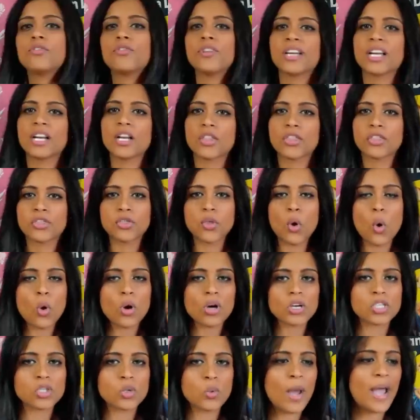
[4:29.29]
Freaking
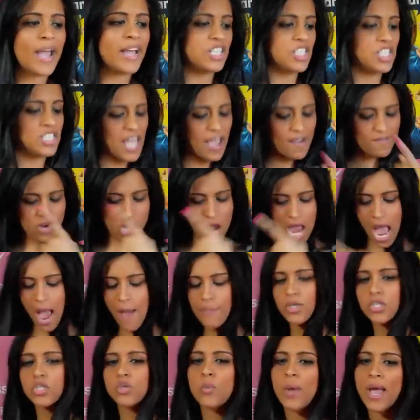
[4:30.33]
Thor swag. Just have your
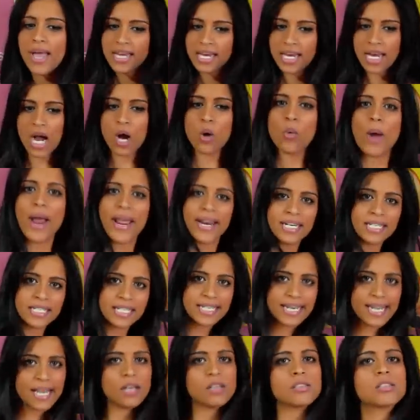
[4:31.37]
hammer swinging out, waiting
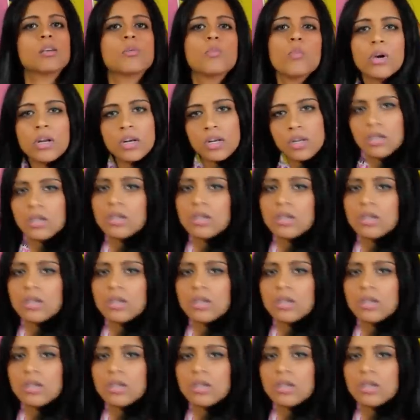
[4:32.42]
to nail someone.